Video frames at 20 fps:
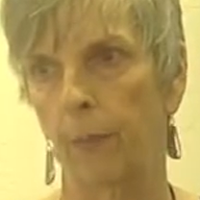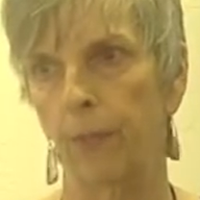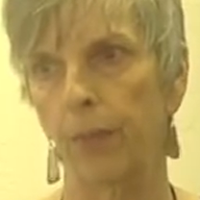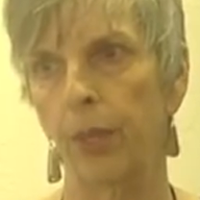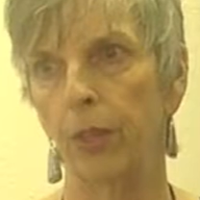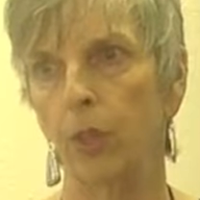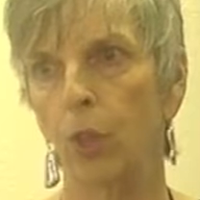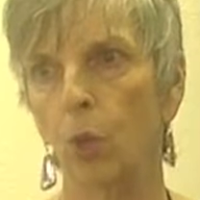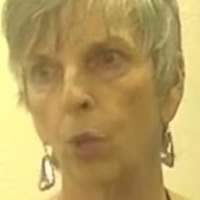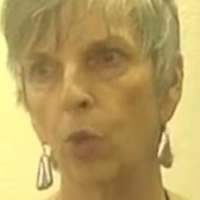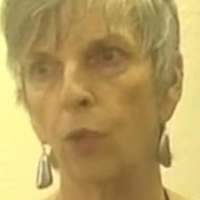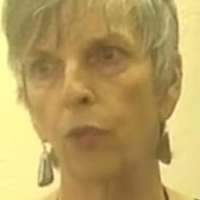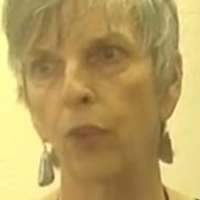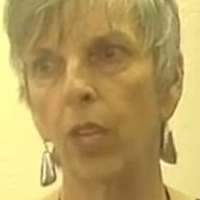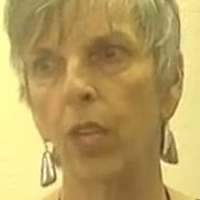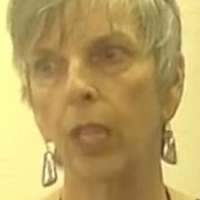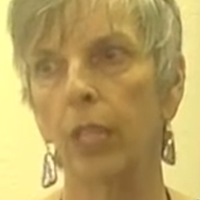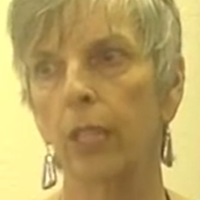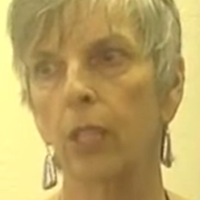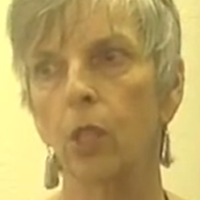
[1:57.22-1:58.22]
that those
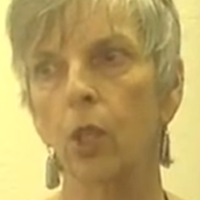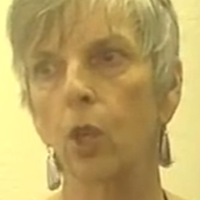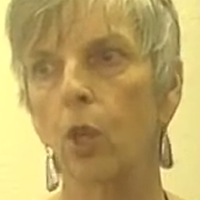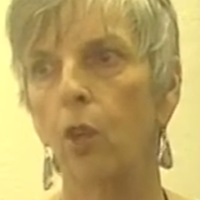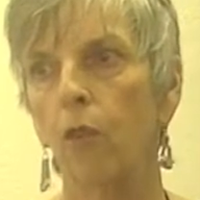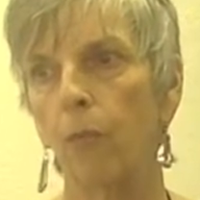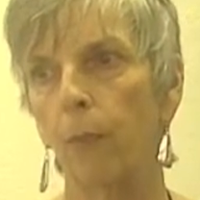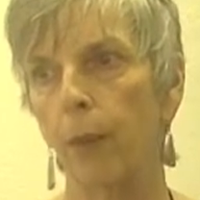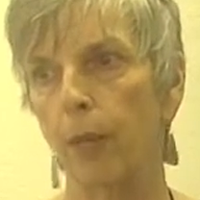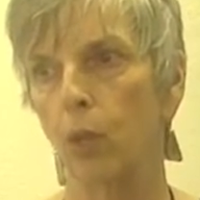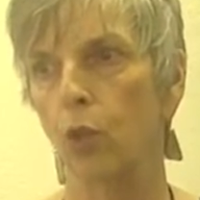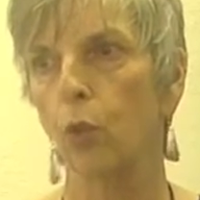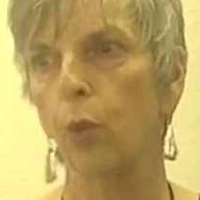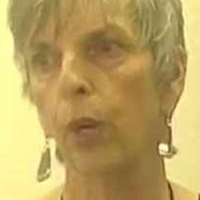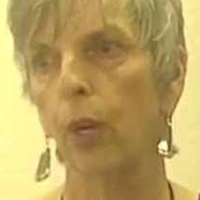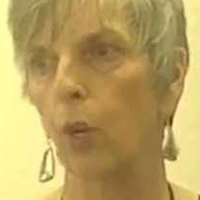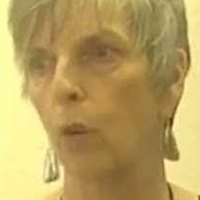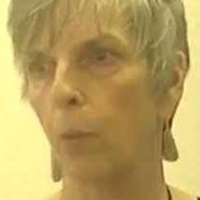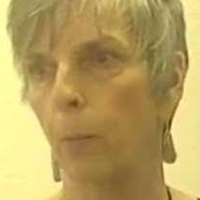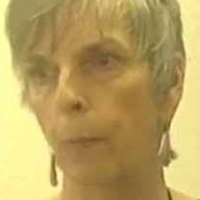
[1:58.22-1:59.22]
feelings could have been
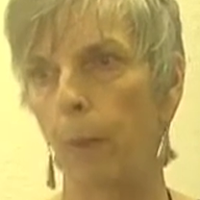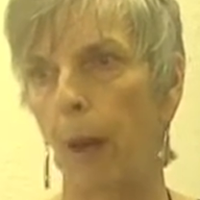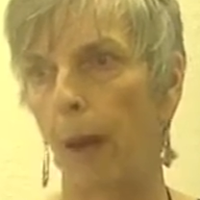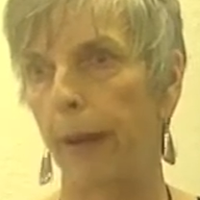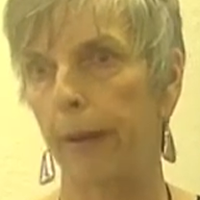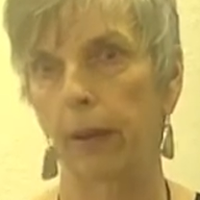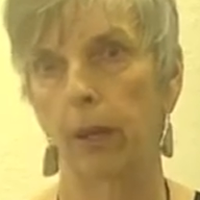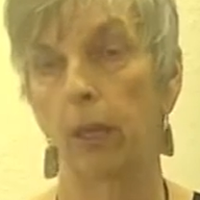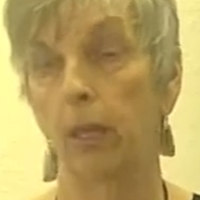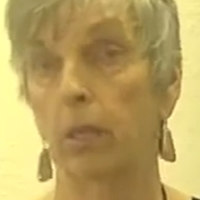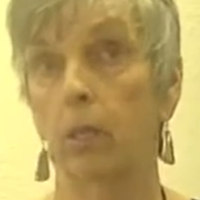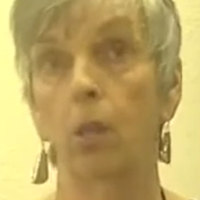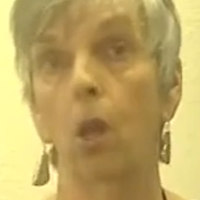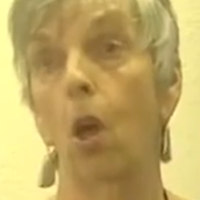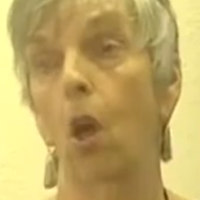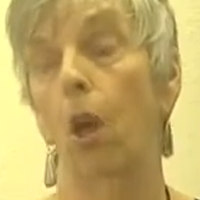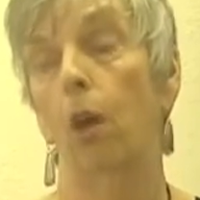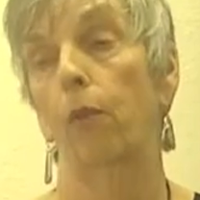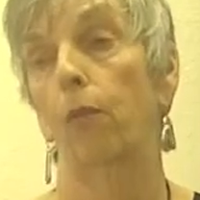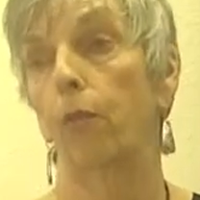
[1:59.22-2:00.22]
triggered by a
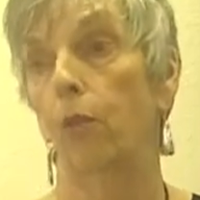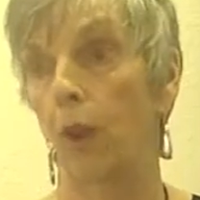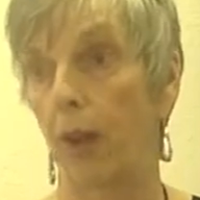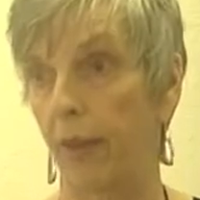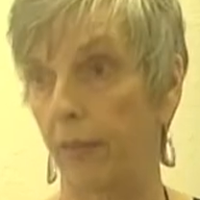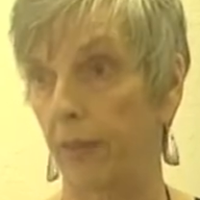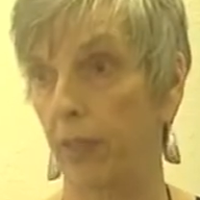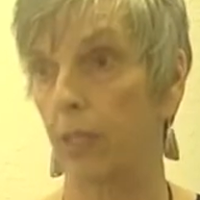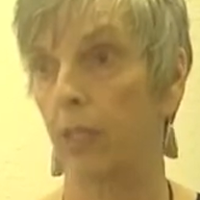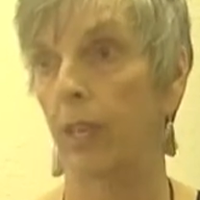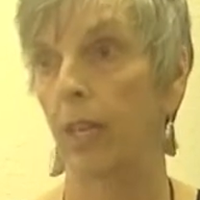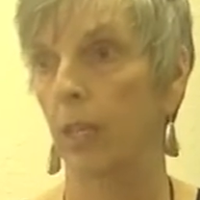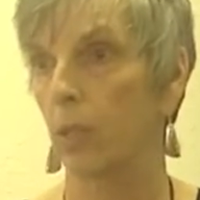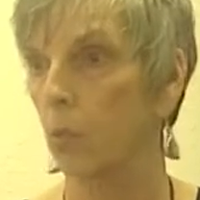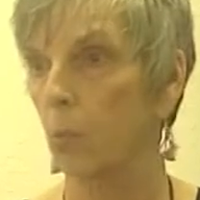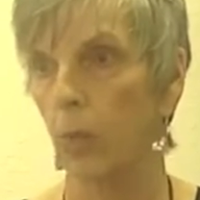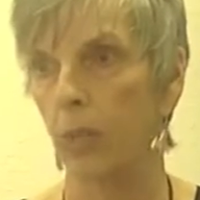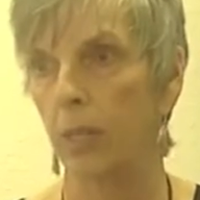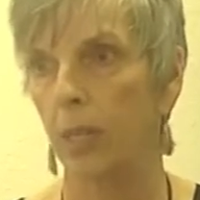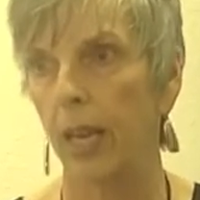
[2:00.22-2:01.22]
song, for heaven's sakes.
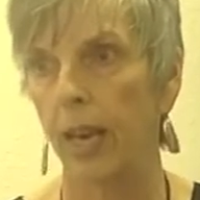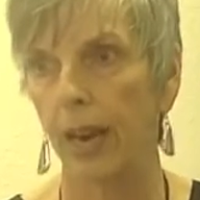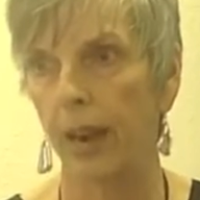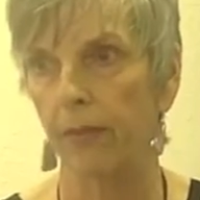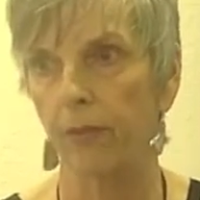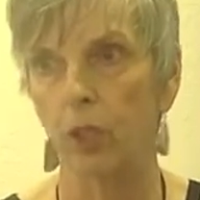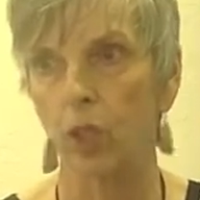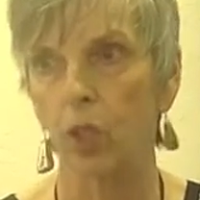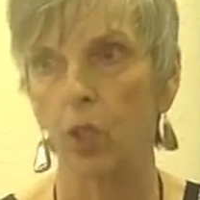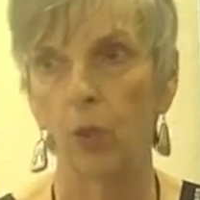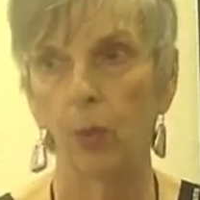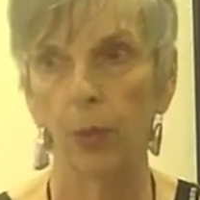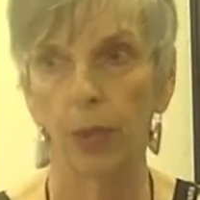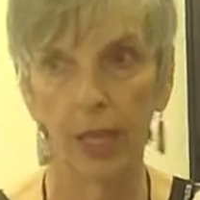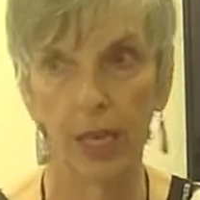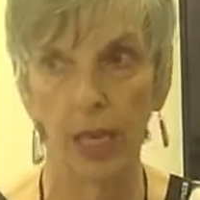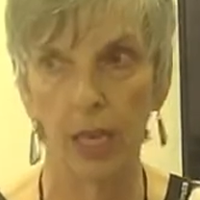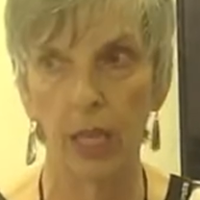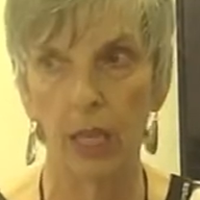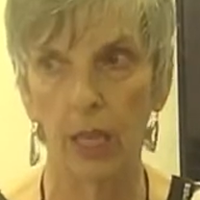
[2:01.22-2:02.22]
What does that have to do with
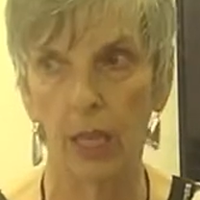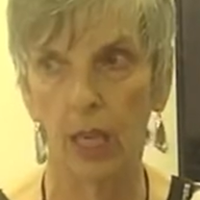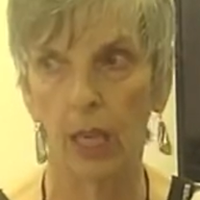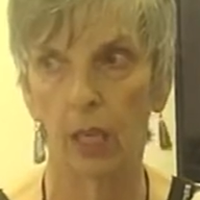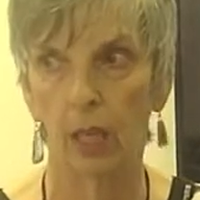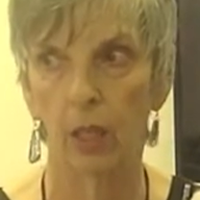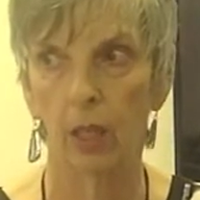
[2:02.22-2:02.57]
anything?